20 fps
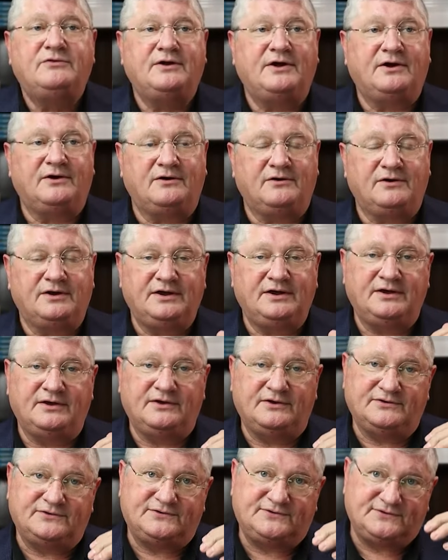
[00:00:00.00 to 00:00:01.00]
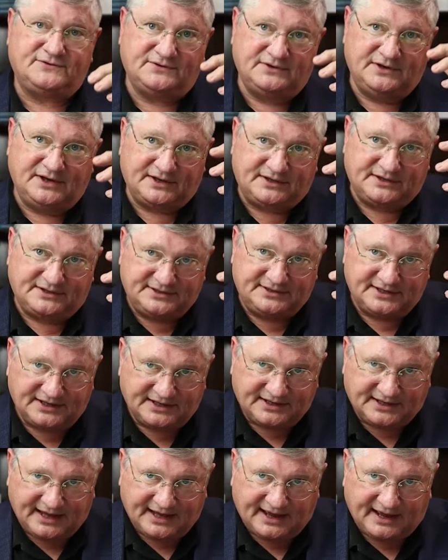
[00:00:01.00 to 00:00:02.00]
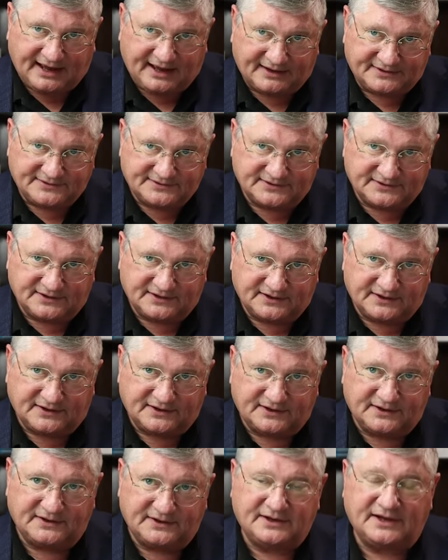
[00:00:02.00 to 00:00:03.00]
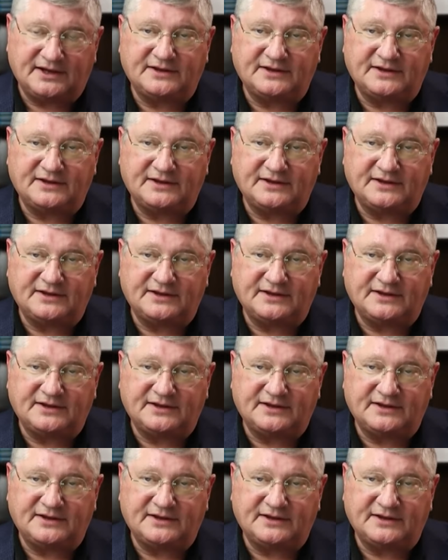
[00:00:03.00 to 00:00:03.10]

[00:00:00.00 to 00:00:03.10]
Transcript: There is nicotinic acid,